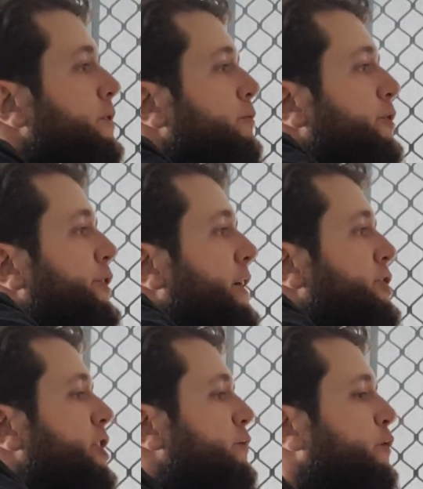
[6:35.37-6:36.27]
with that
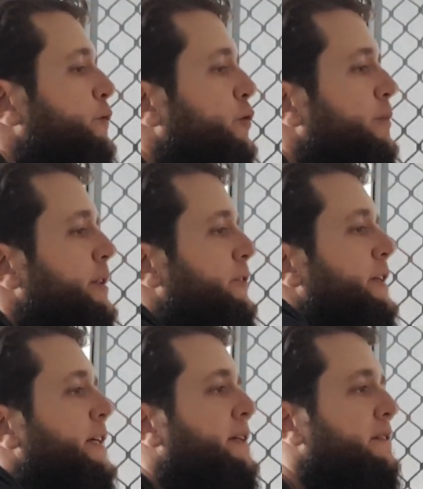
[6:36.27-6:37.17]
general formula
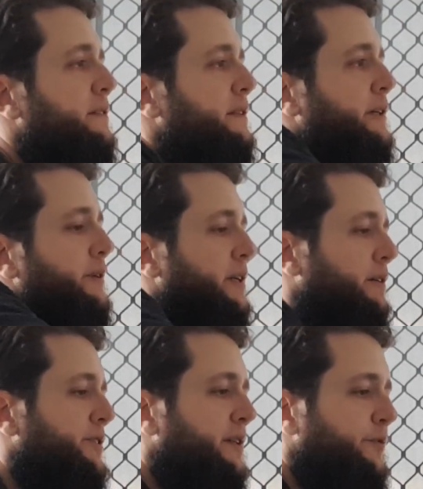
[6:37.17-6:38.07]
again. There we go,
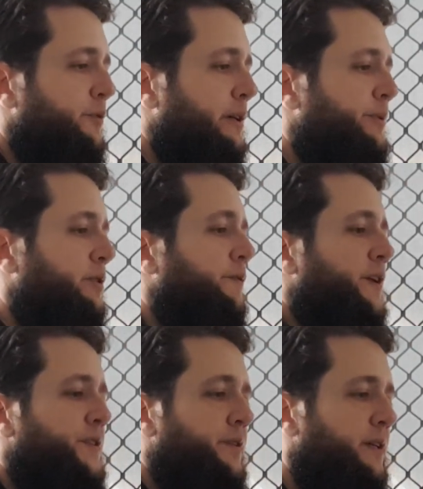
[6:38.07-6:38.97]
I don't have to rub it off,
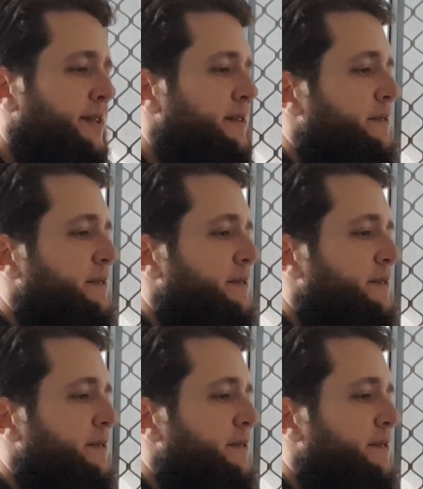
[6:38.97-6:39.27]
that's nice.